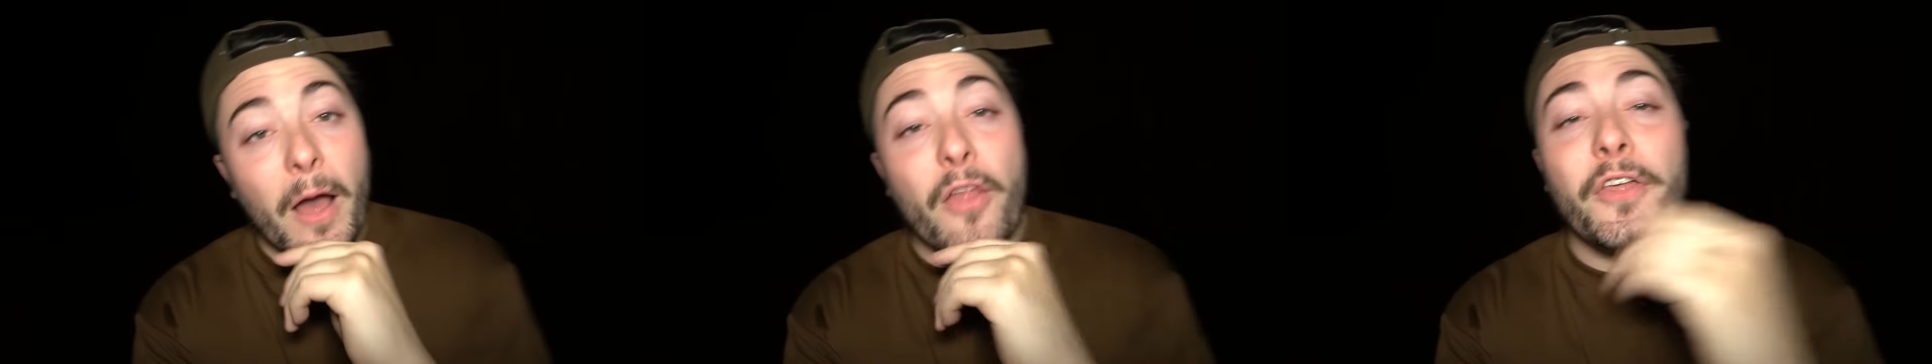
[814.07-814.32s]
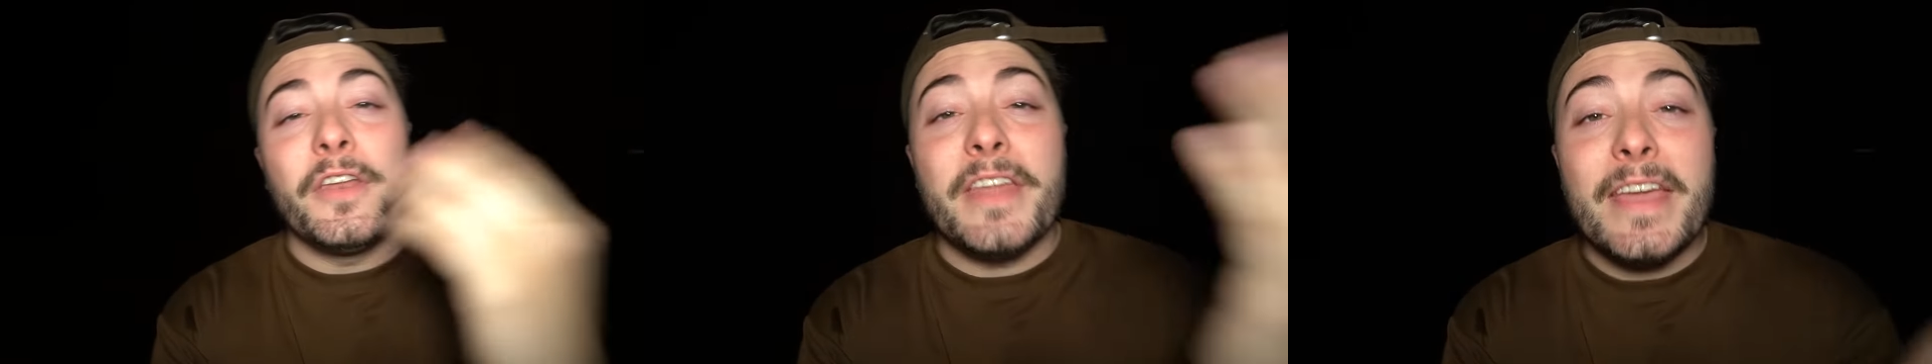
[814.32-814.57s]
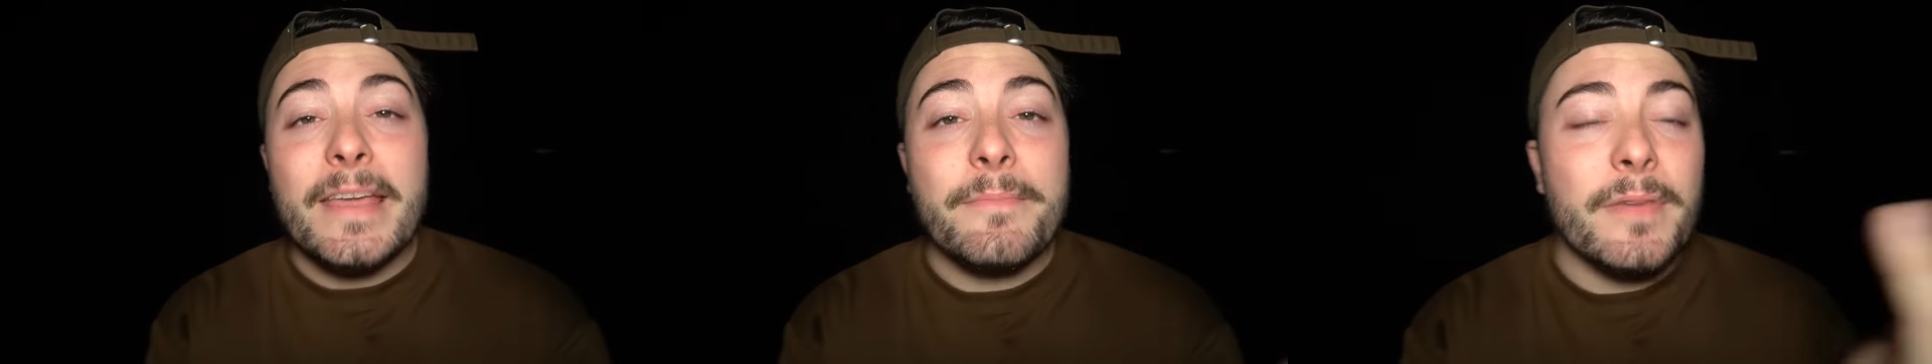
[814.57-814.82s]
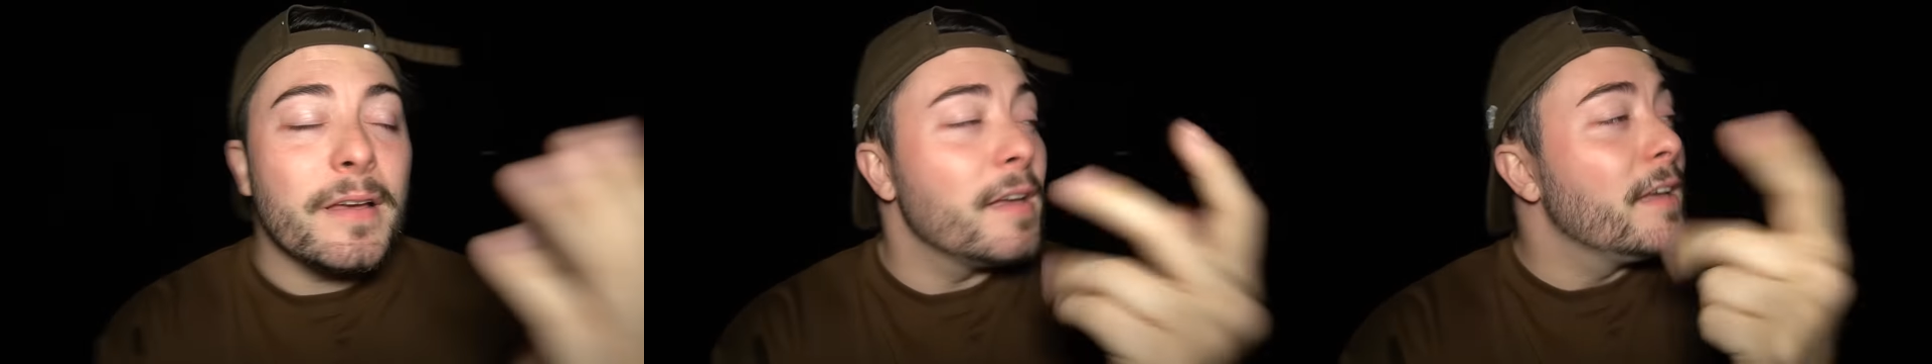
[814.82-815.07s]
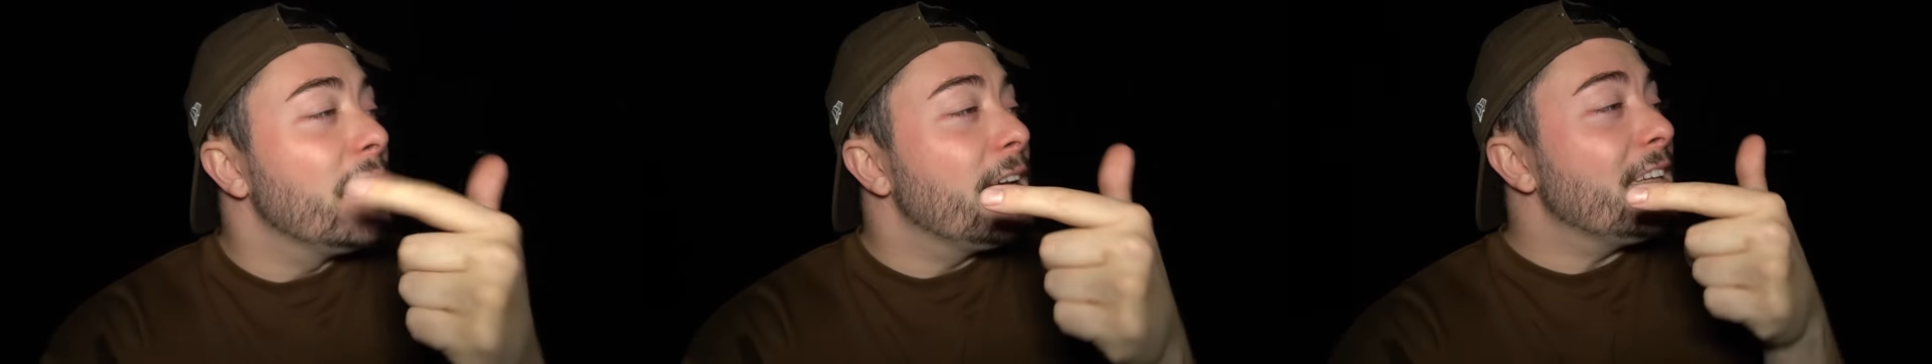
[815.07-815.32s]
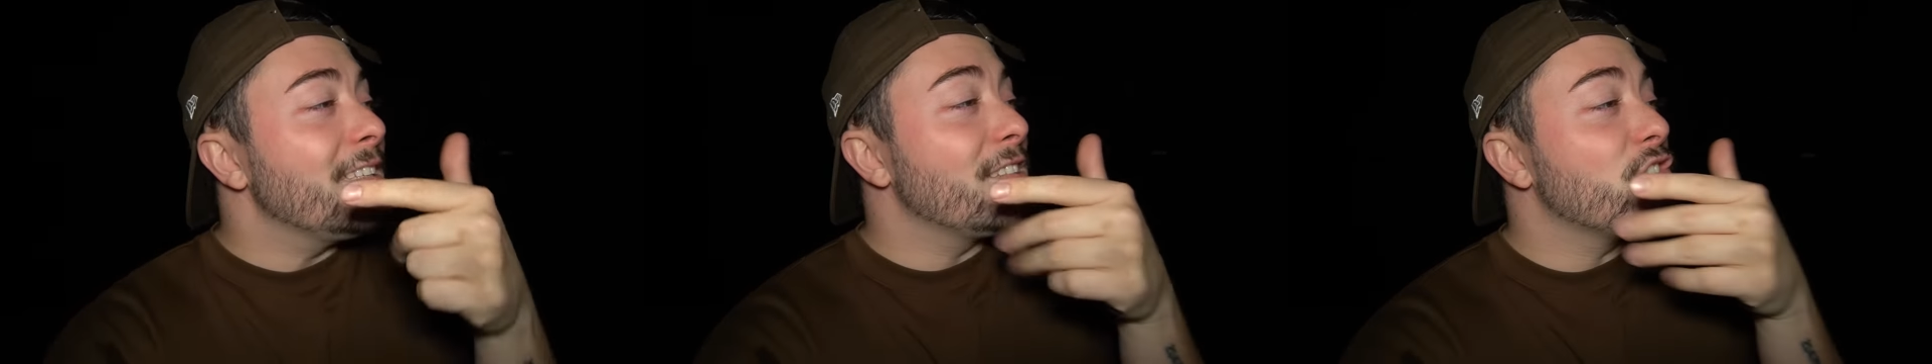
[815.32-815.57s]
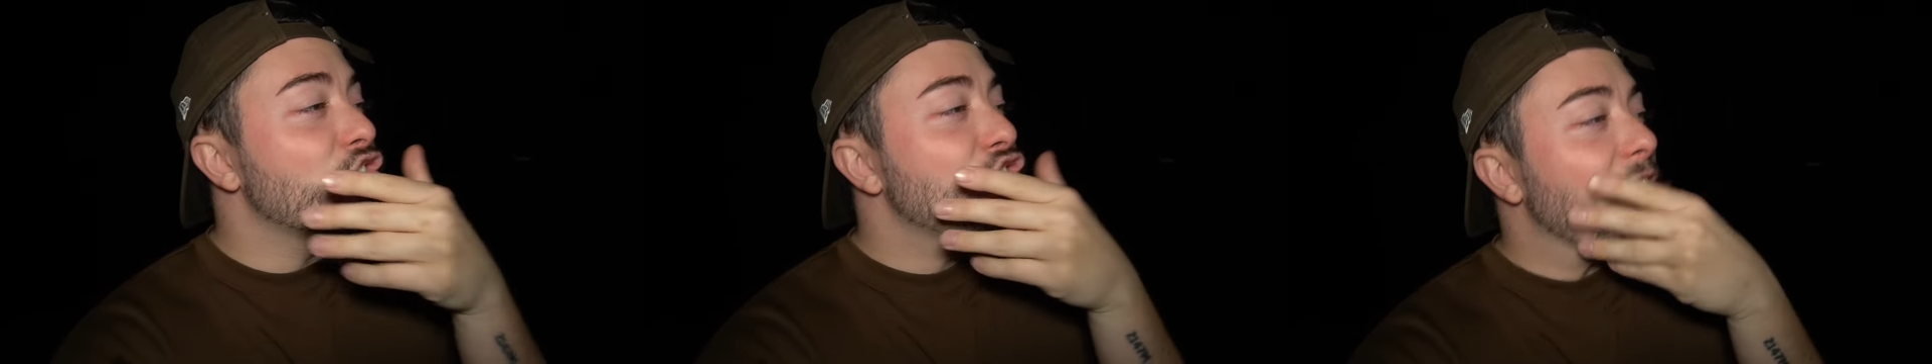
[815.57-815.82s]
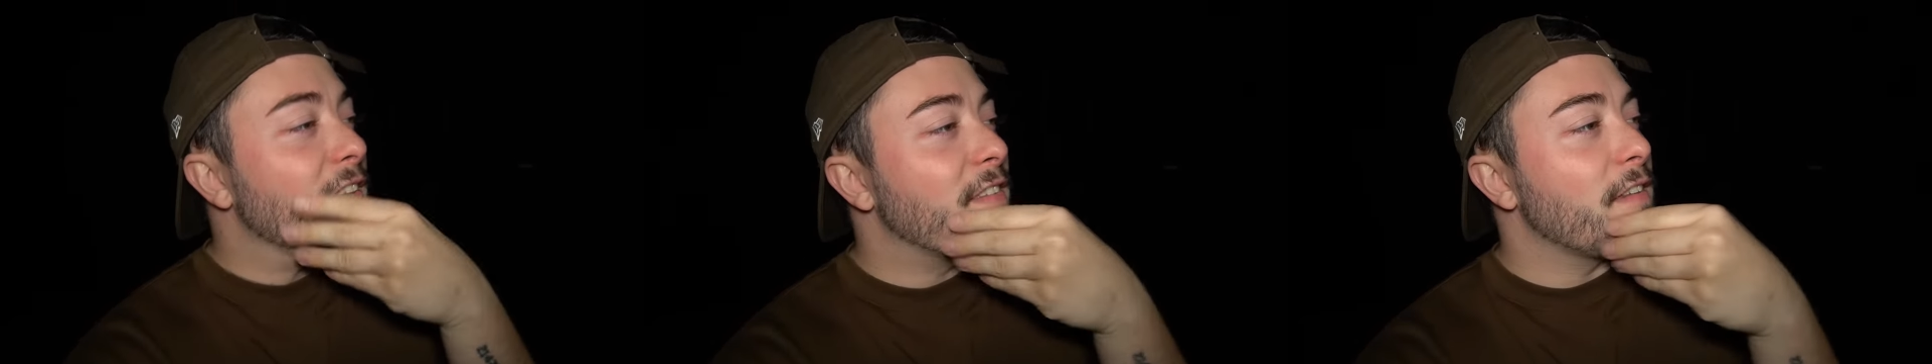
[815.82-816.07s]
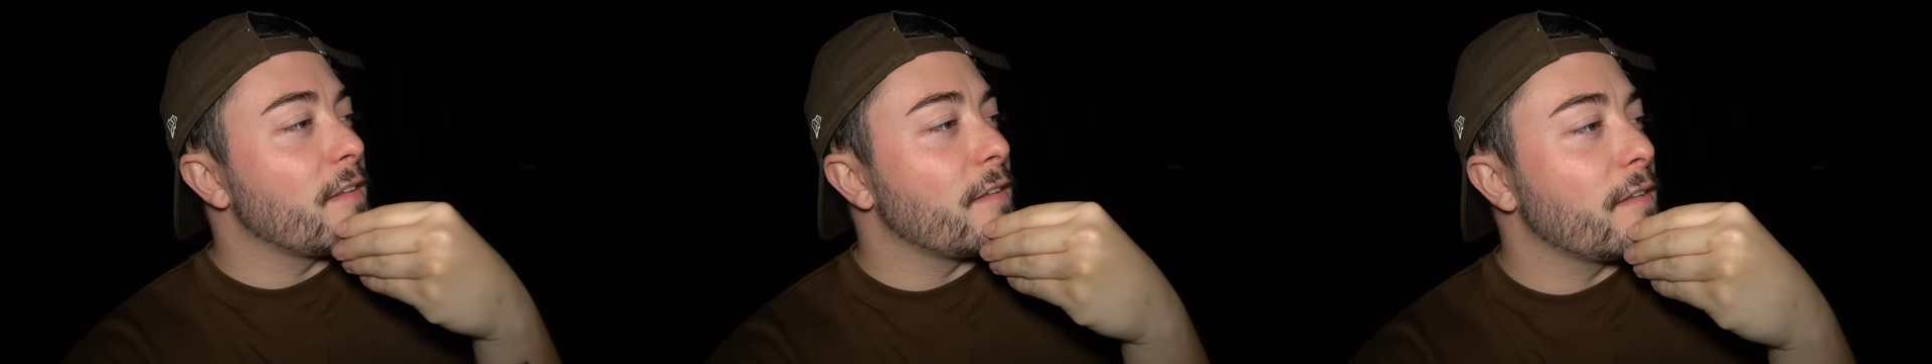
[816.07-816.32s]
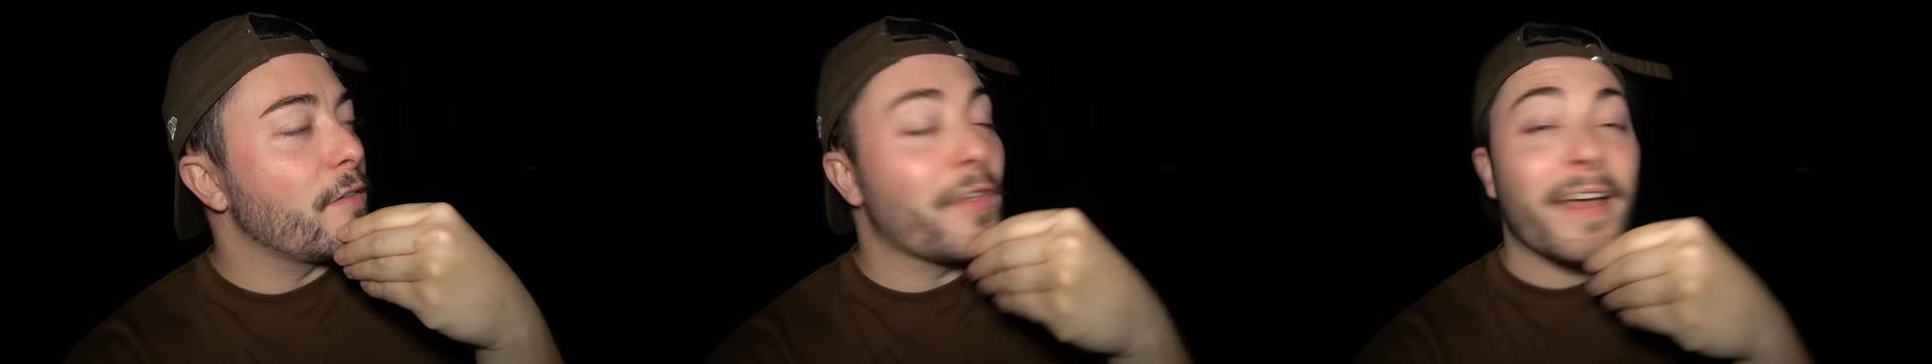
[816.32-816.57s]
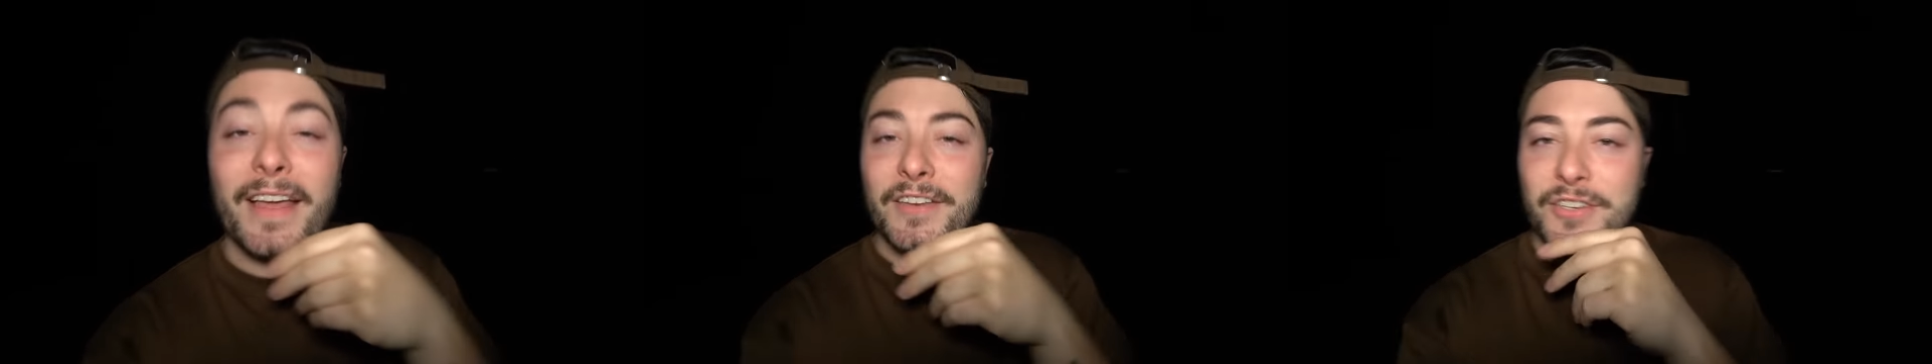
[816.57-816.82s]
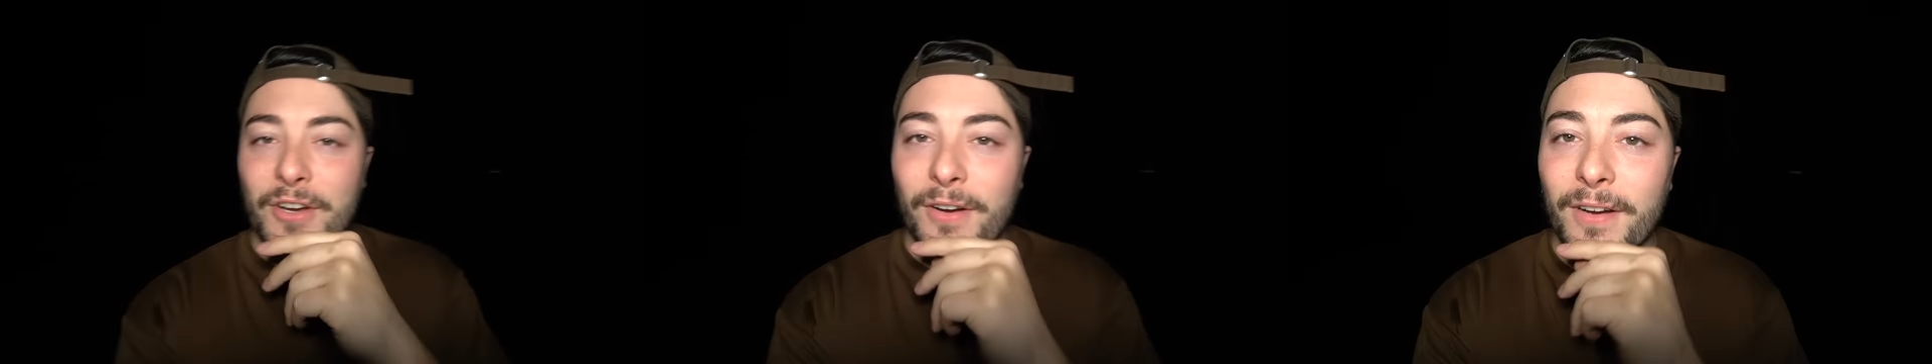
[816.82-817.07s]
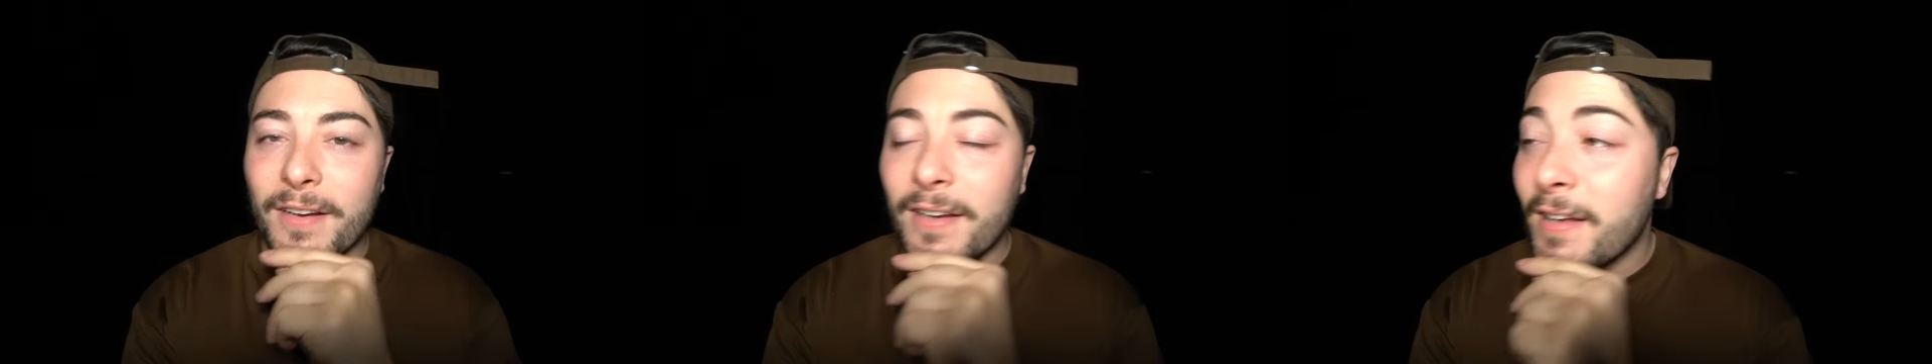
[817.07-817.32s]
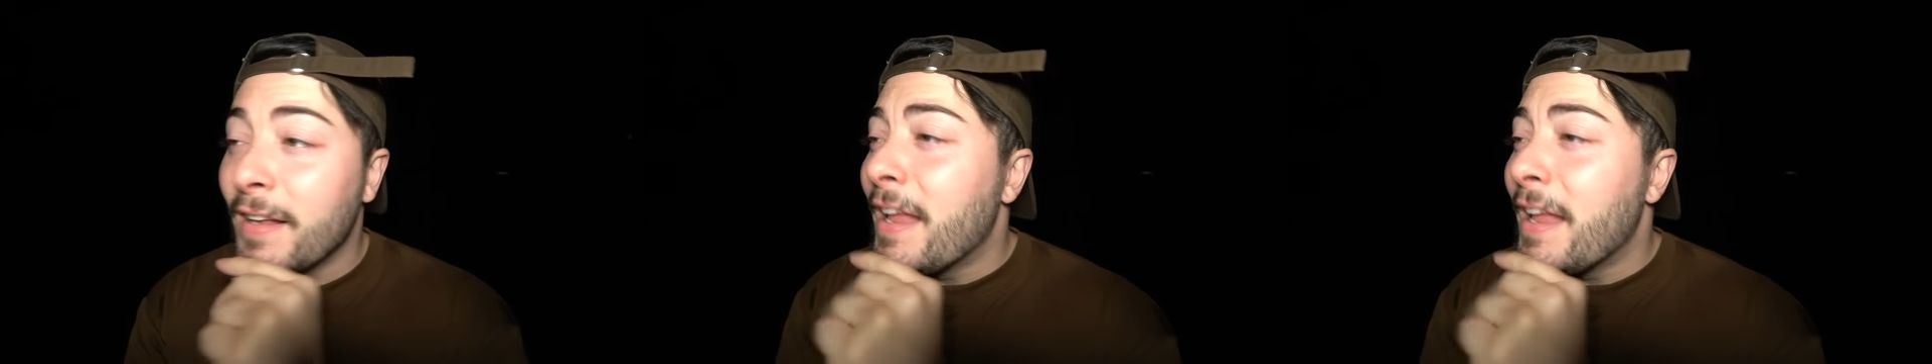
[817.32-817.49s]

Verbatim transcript: The name is Jesse the Hedgehog.